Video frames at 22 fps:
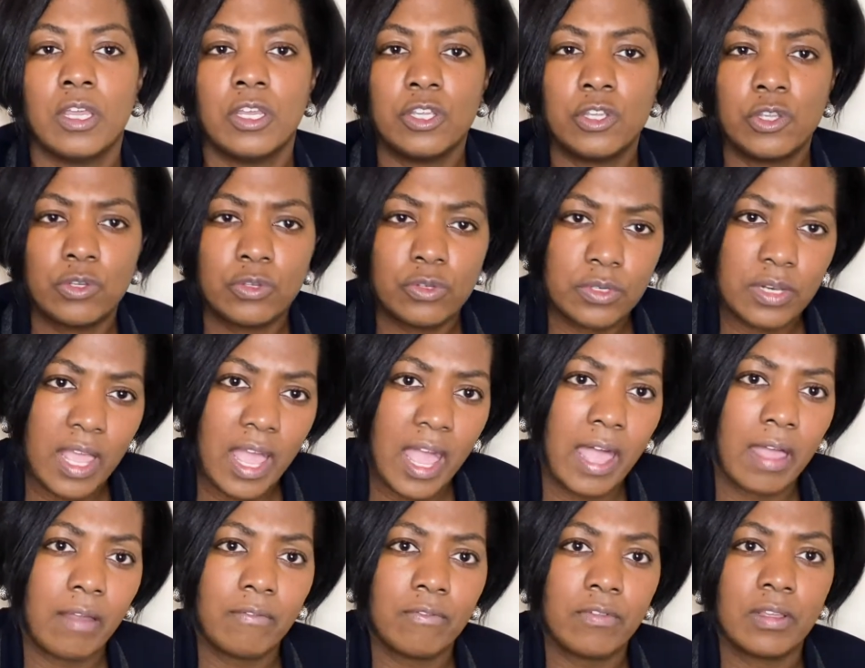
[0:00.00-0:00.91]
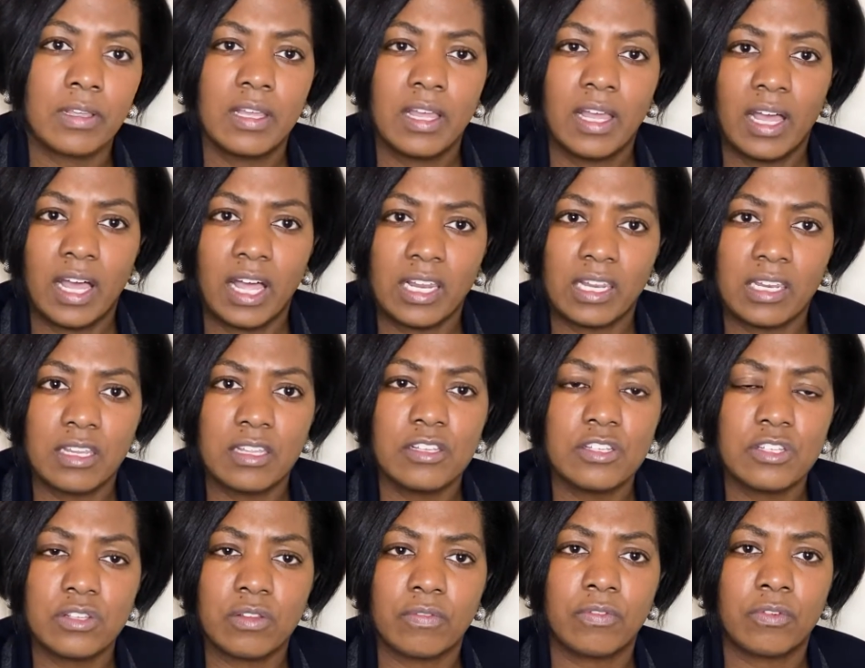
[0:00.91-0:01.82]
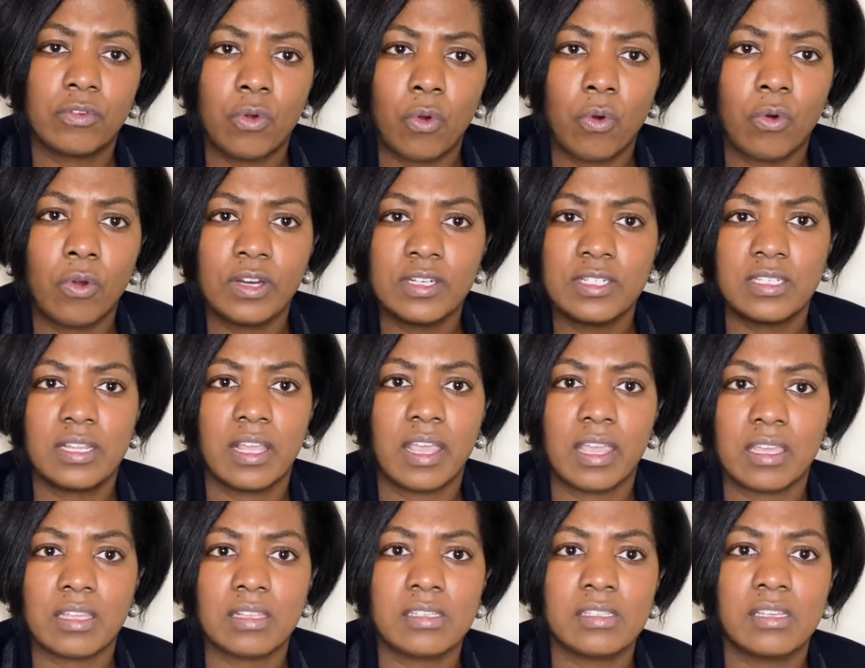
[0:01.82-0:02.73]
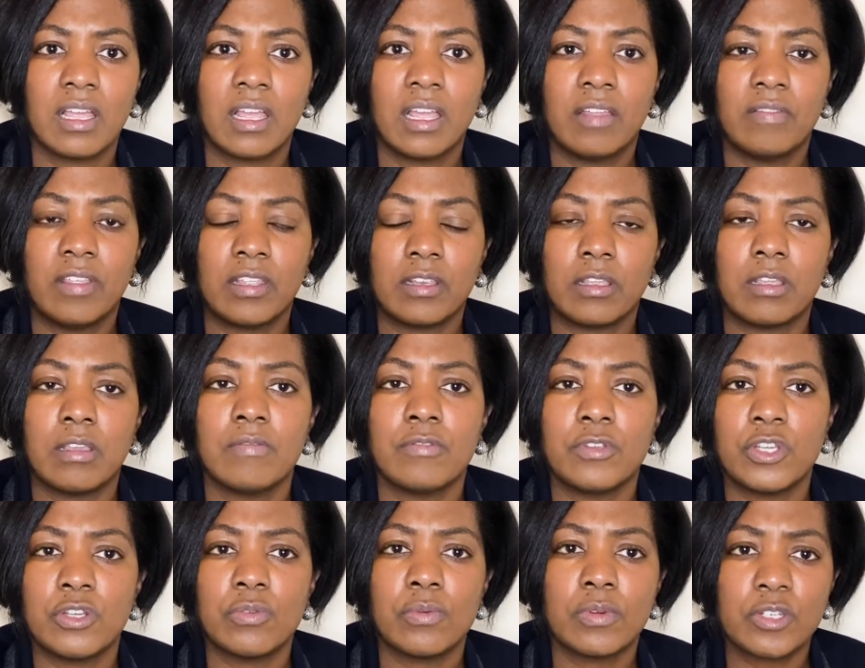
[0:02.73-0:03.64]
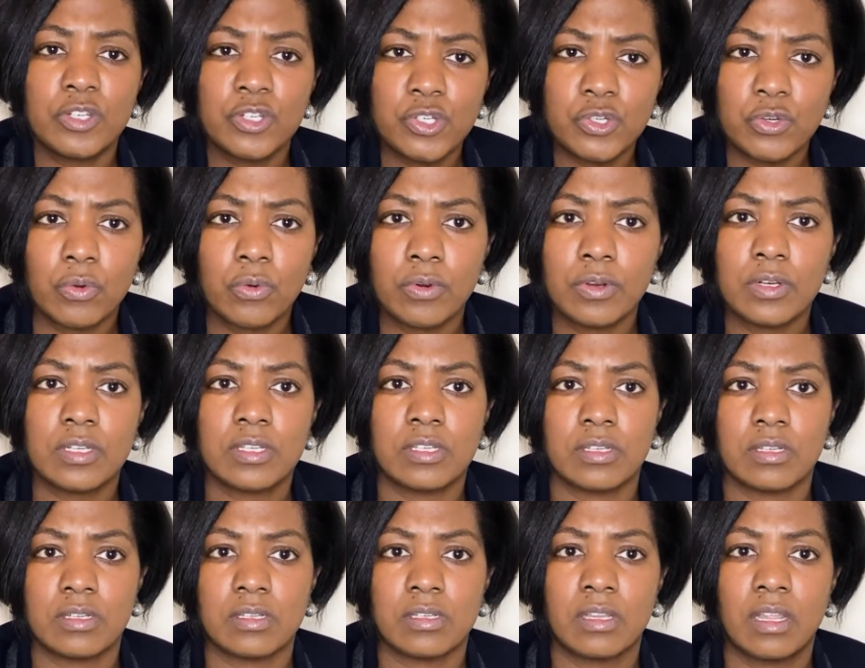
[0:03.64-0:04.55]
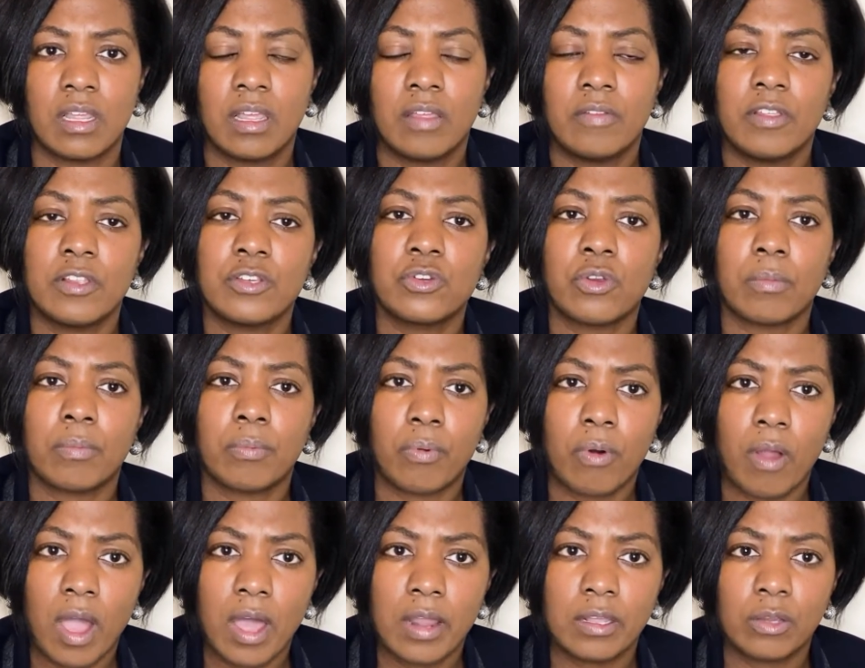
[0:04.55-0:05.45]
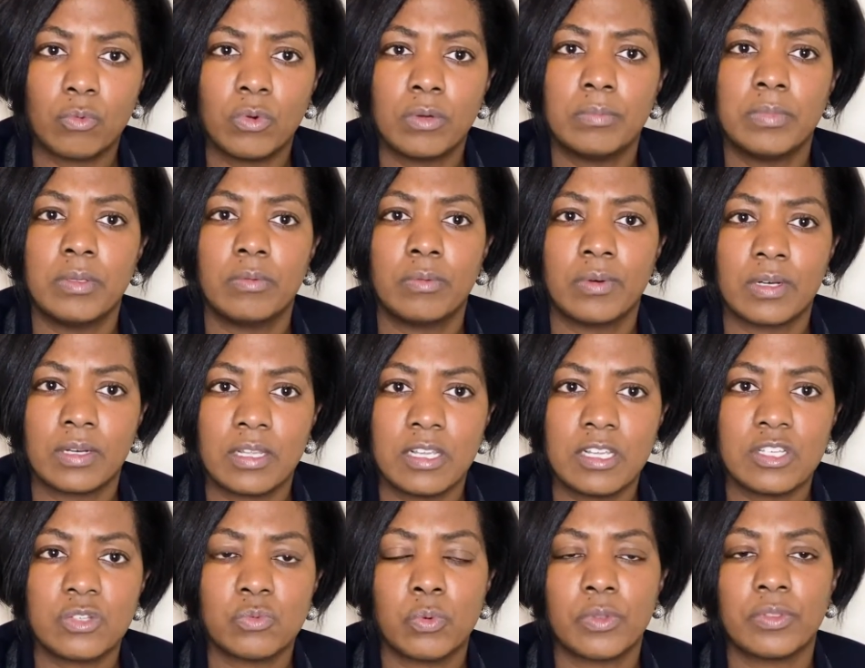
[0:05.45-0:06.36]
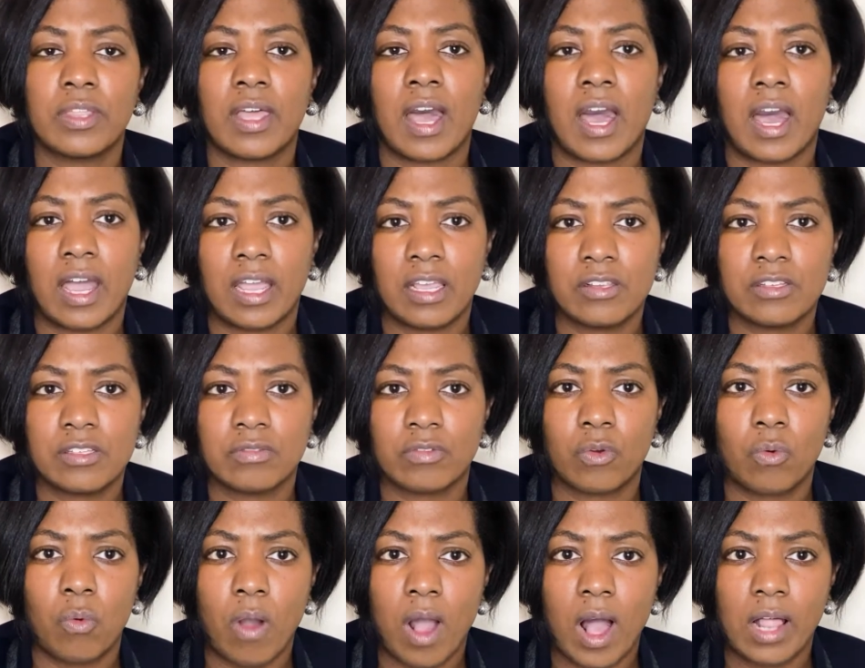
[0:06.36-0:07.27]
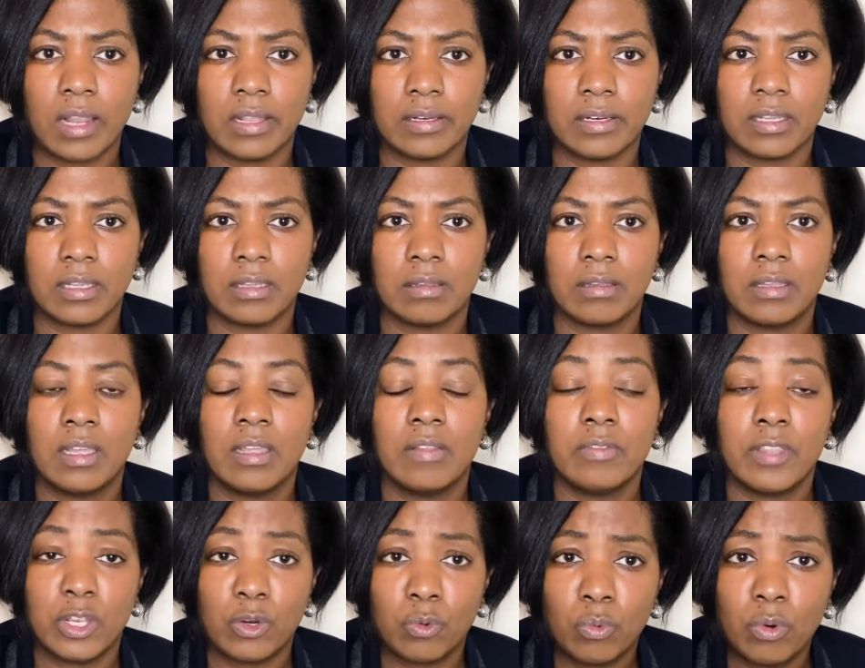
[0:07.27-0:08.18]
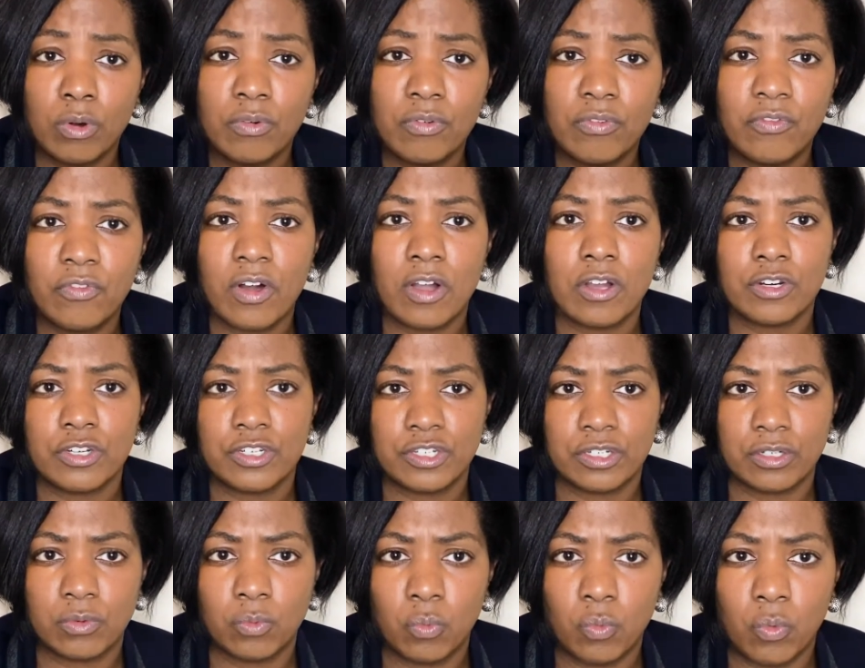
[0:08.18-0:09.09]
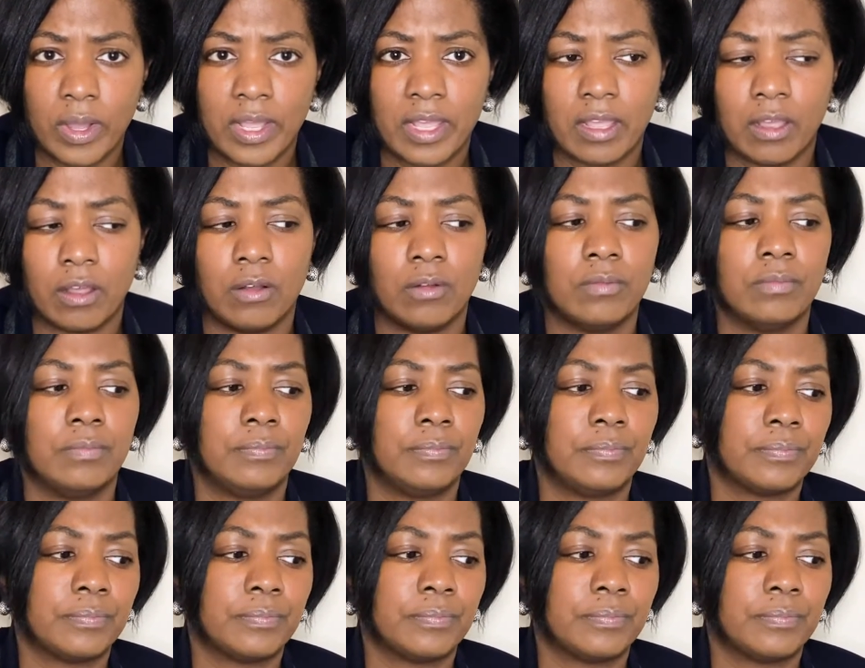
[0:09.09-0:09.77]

You should have a list of core tests that give you assurances that your product will be released with the highest quality, that it will function well.